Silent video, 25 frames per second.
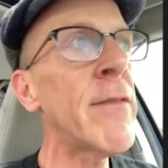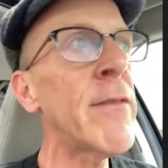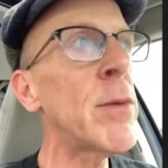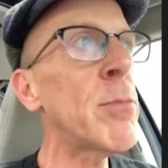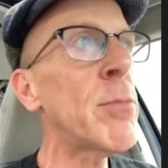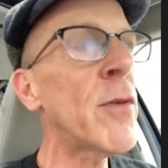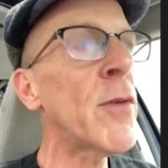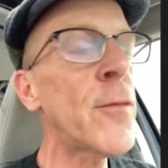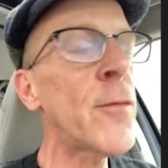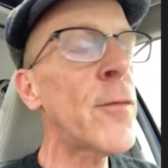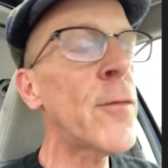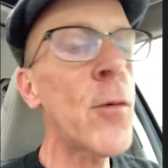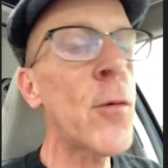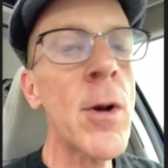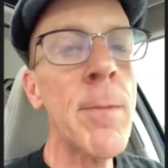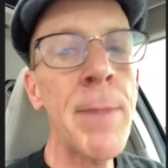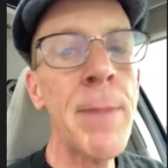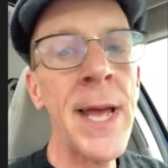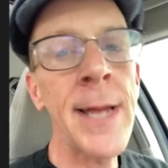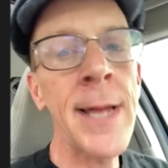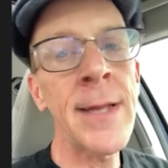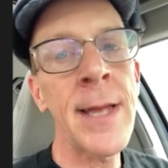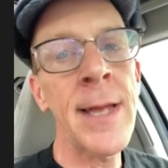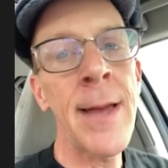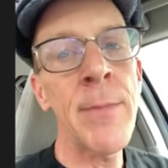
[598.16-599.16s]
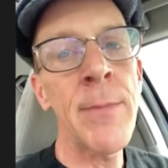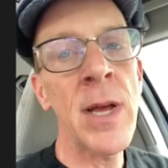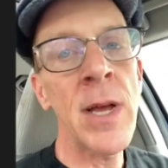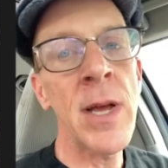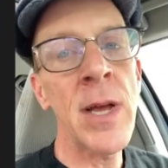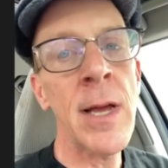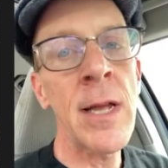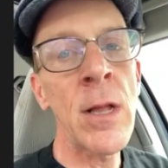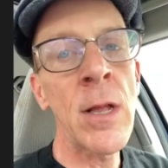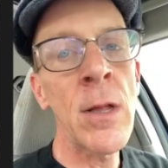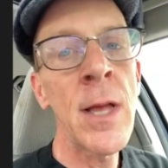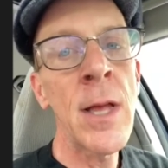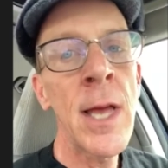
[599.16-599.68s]
before pandemic,
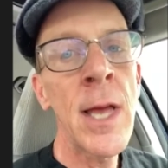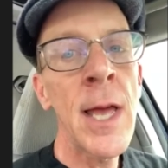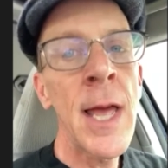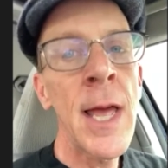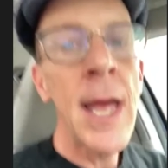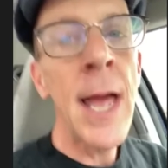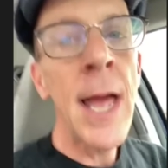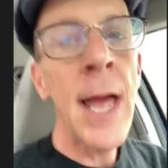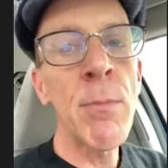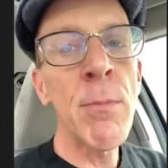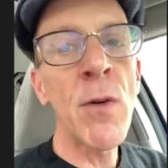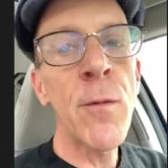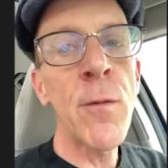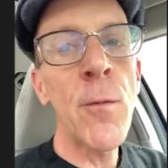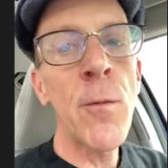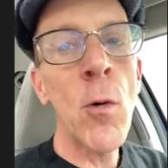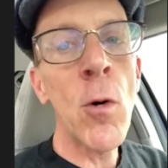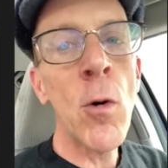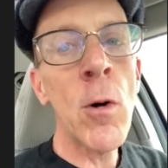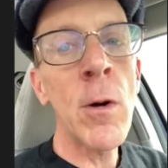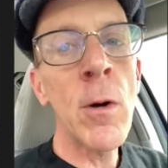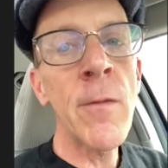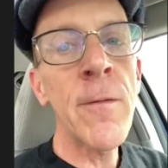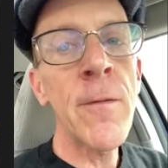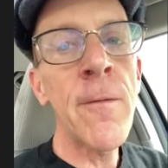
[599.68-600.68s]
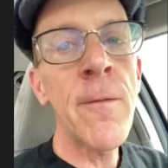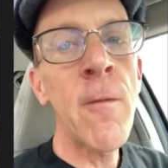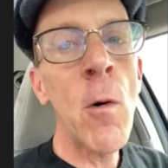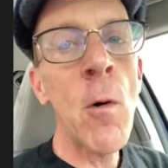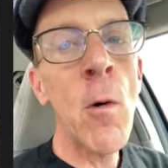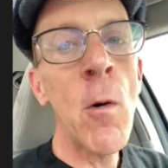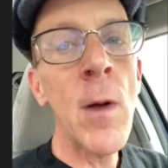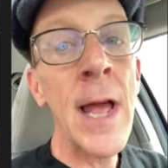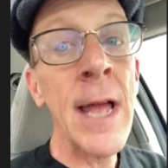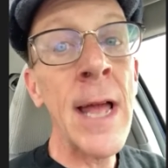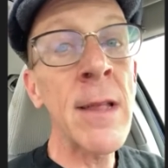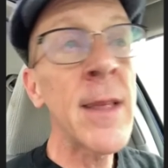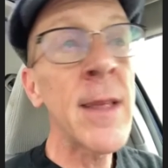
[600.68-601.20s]
and before, and